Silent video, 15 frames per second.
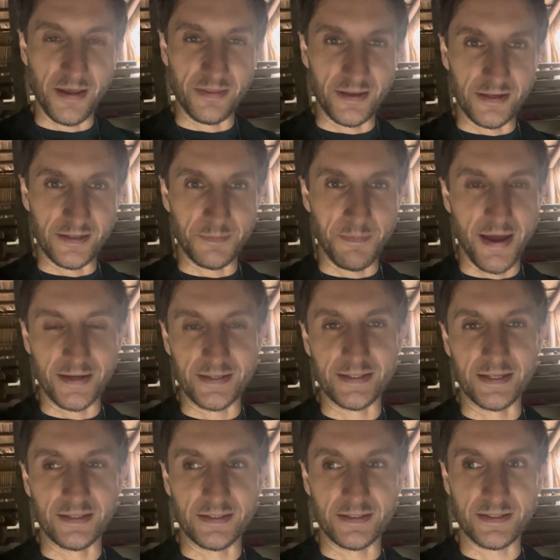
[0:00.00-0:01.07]
these
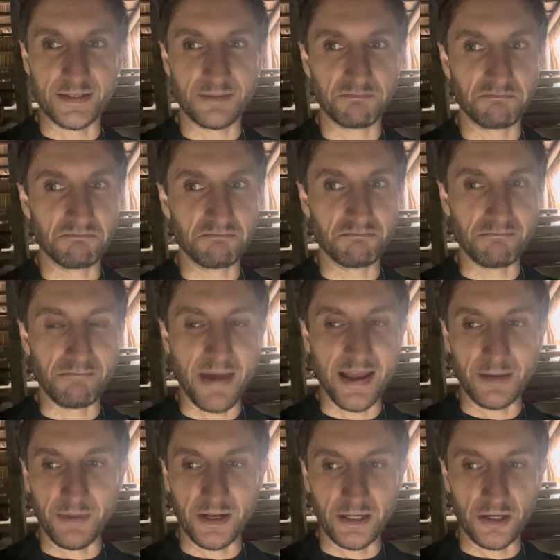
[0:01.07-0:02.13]
medicines
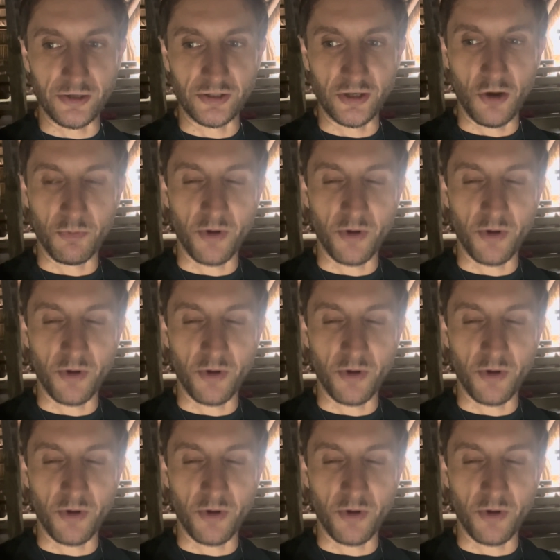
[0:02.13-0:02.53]
many, many years ago,